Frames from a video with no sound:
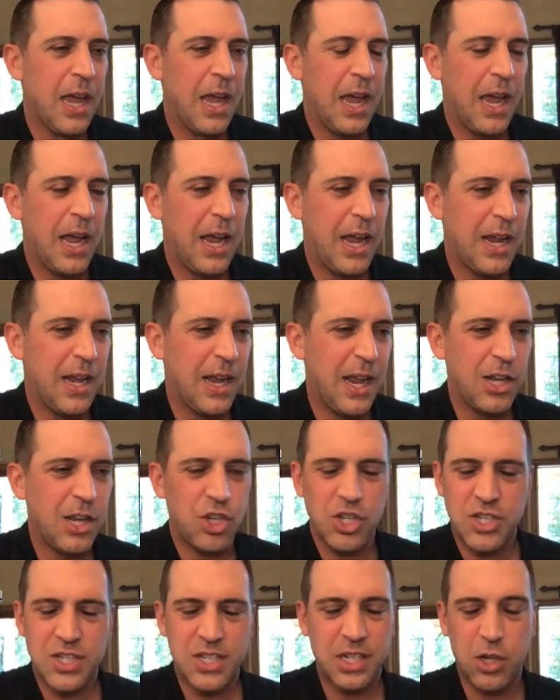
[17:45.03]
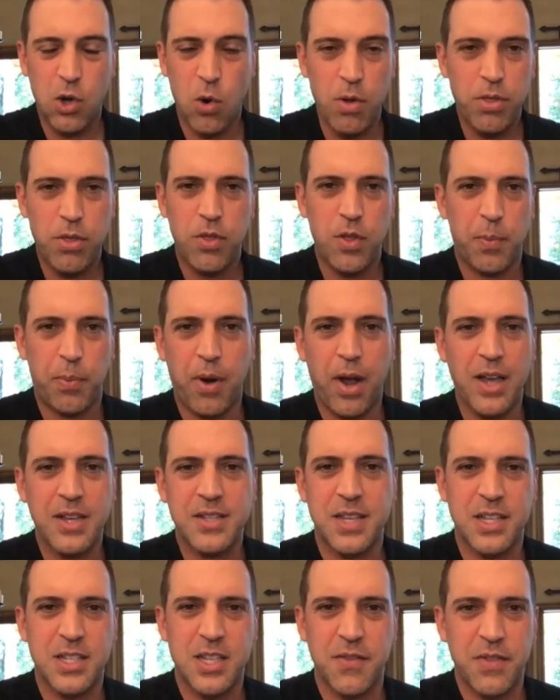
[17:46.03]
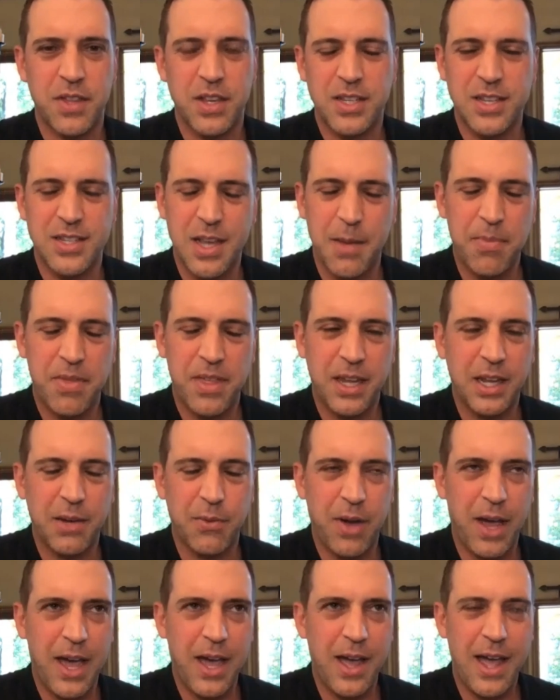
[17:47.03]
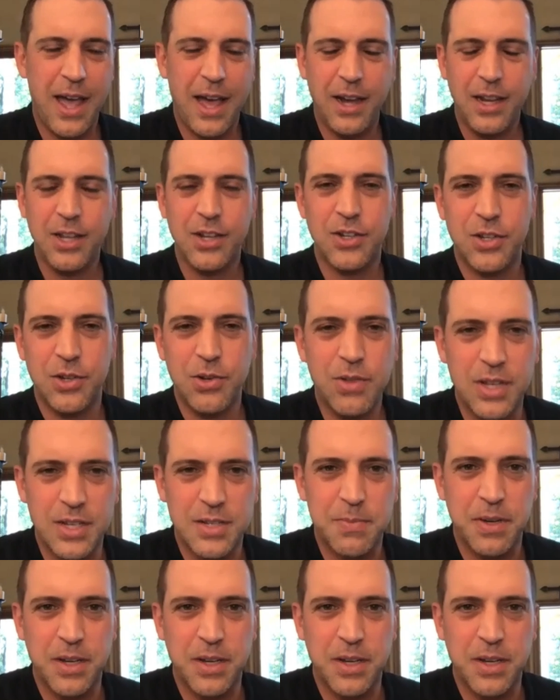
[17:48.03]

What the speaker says: And just going through the process of this, because I'm thinking, well, how do you do this?